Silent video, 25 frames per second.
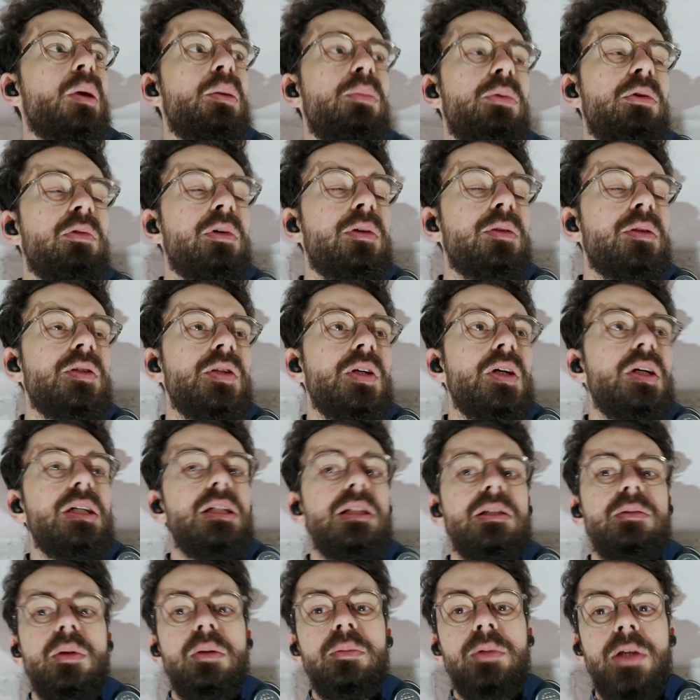Maybe around the
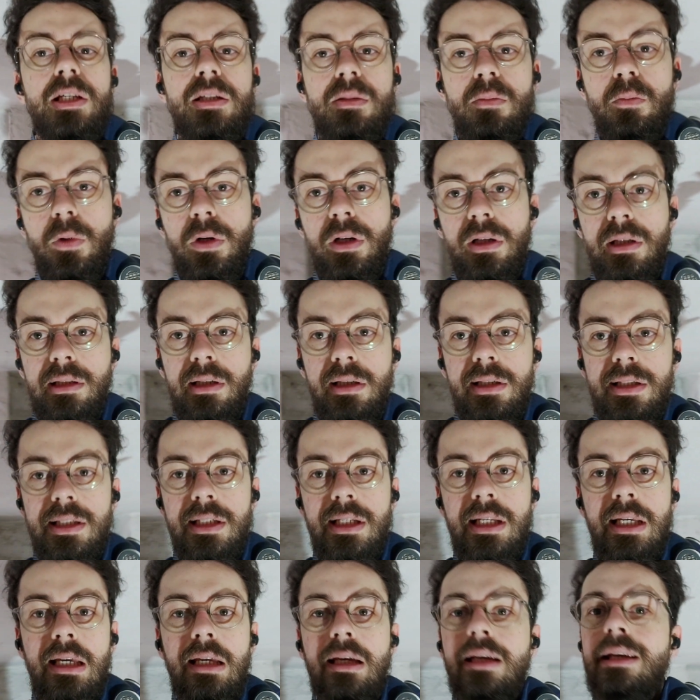sides, maybe get some work lights in
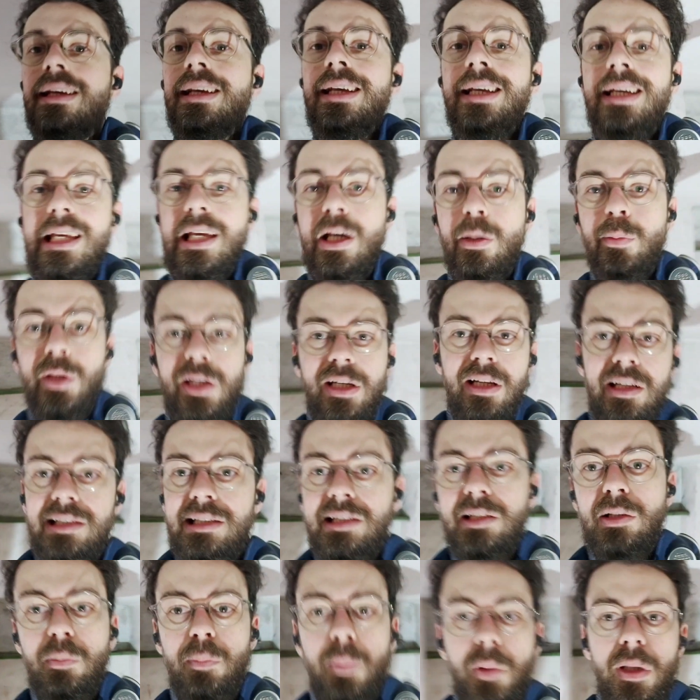here. It'll be a nice
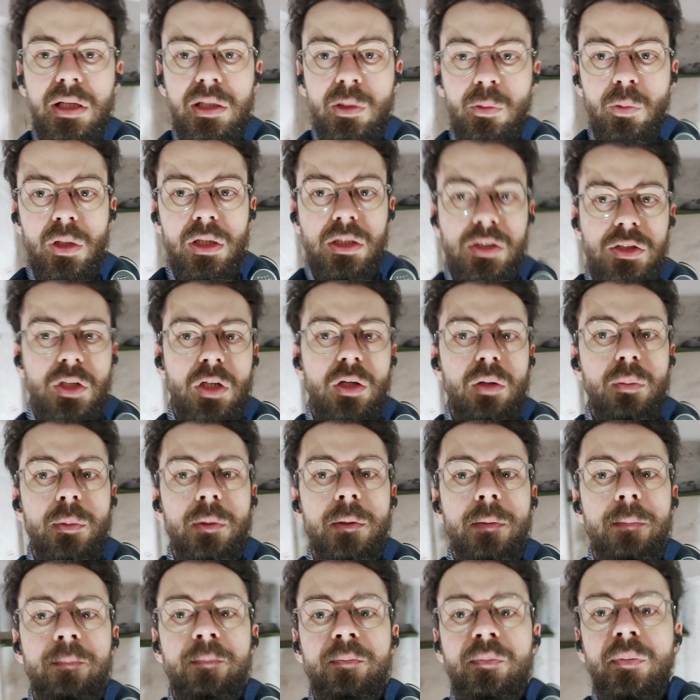little bike workshop.
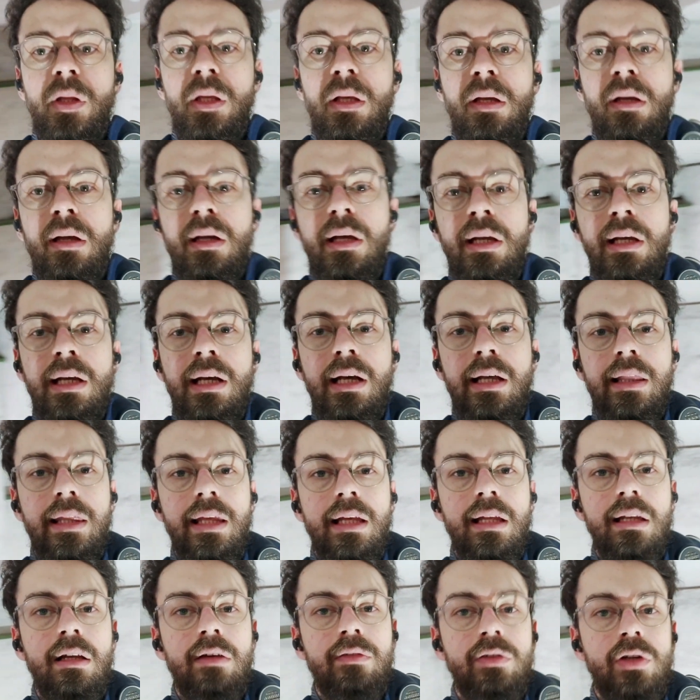And
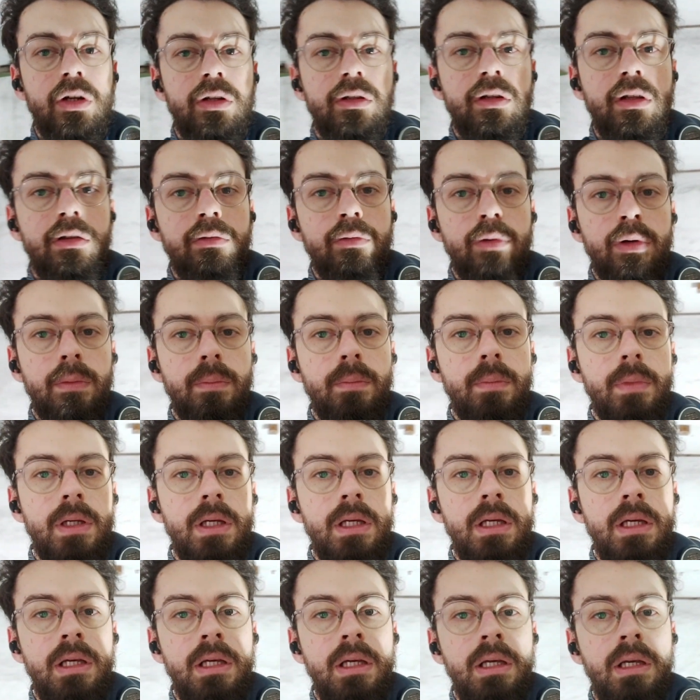then I've got another room
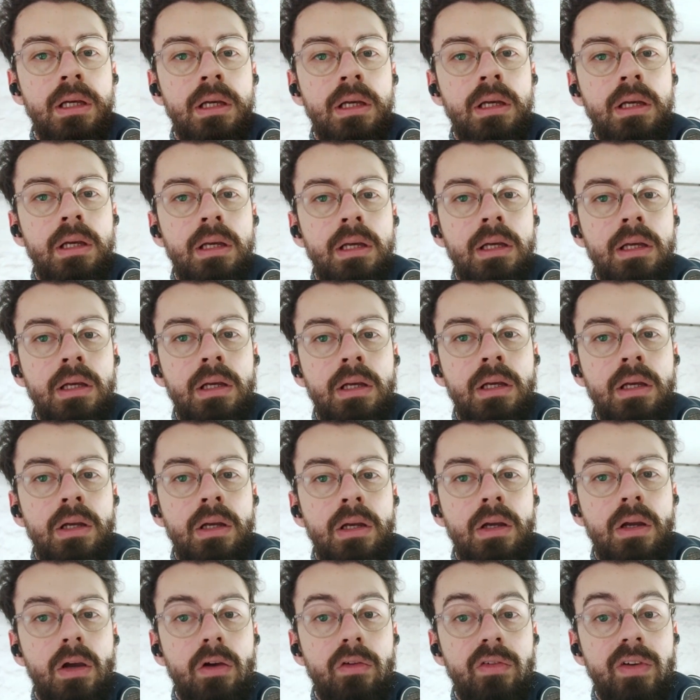
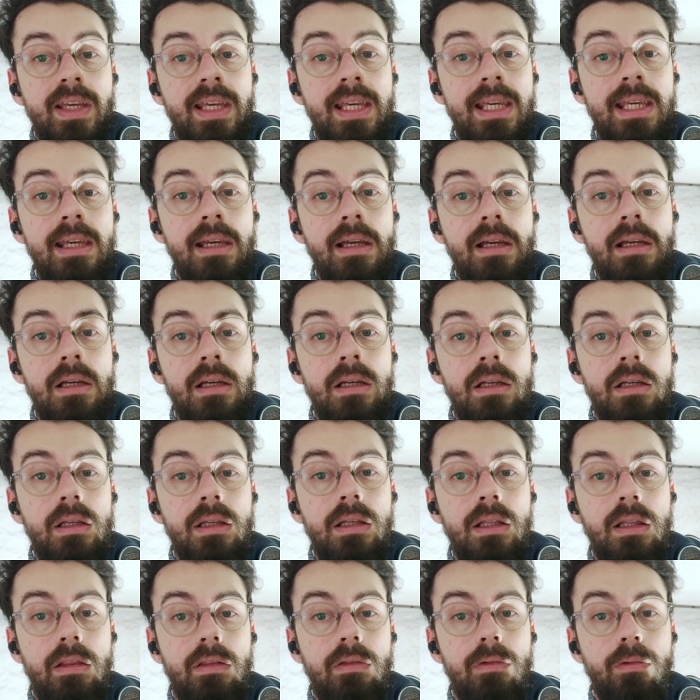over here
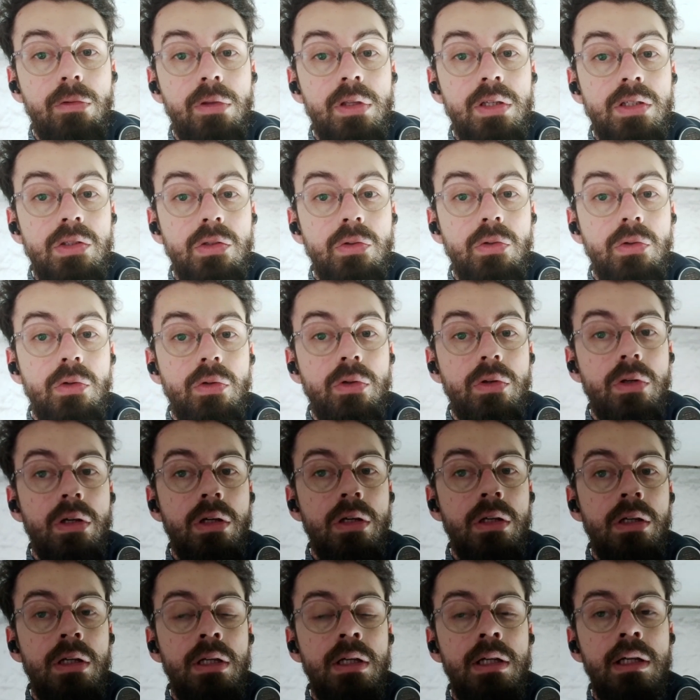through this door,
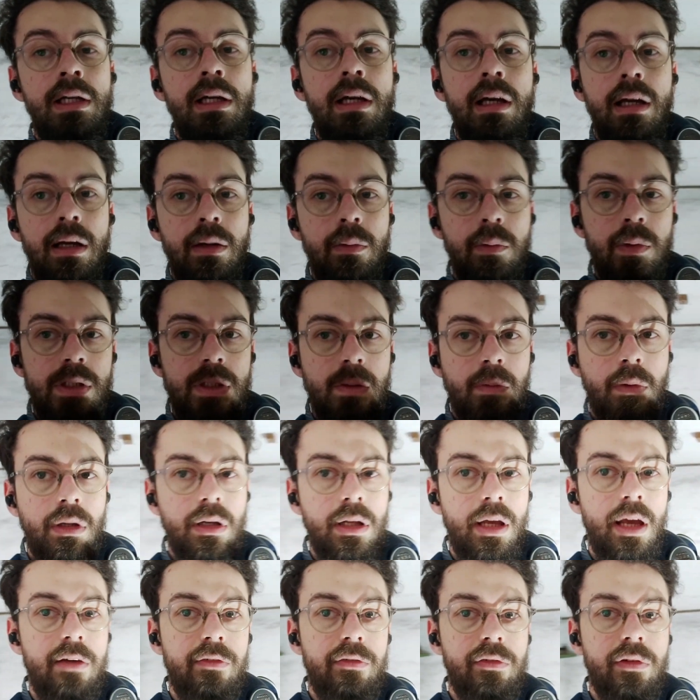which I'm going to
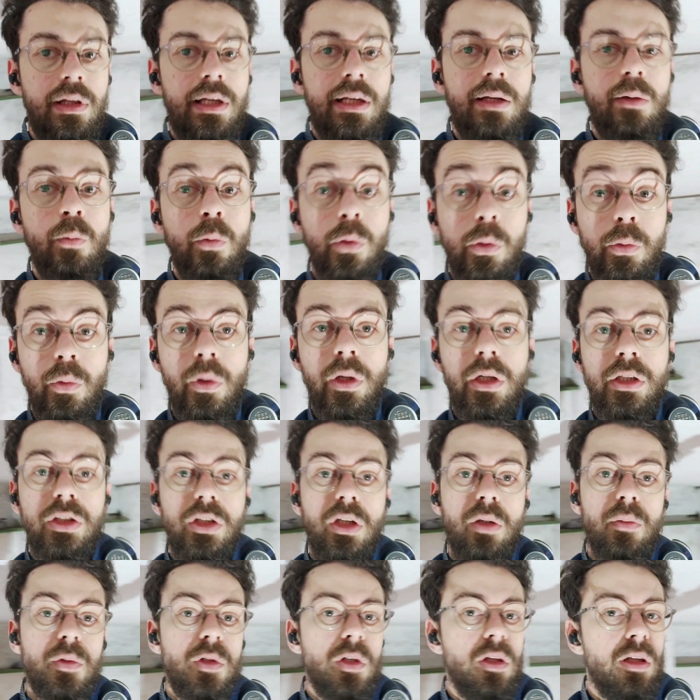have for like a wood
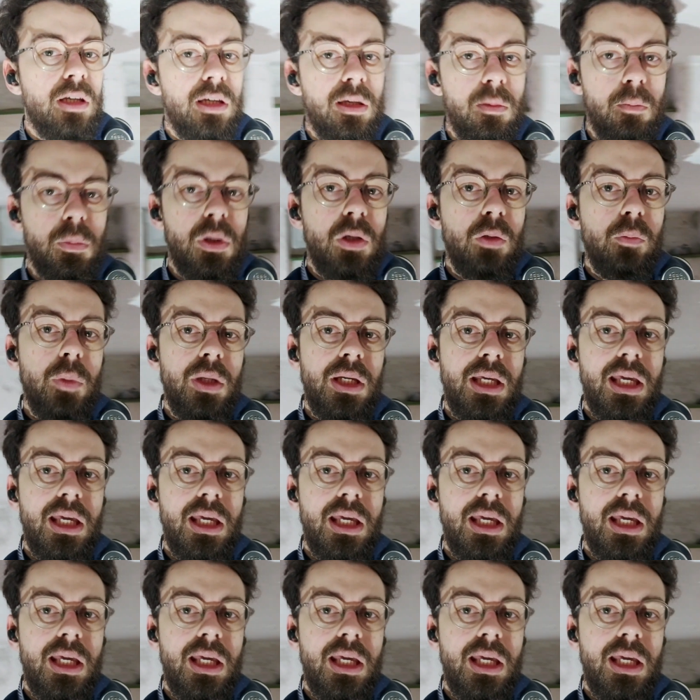workshop, so that I can build my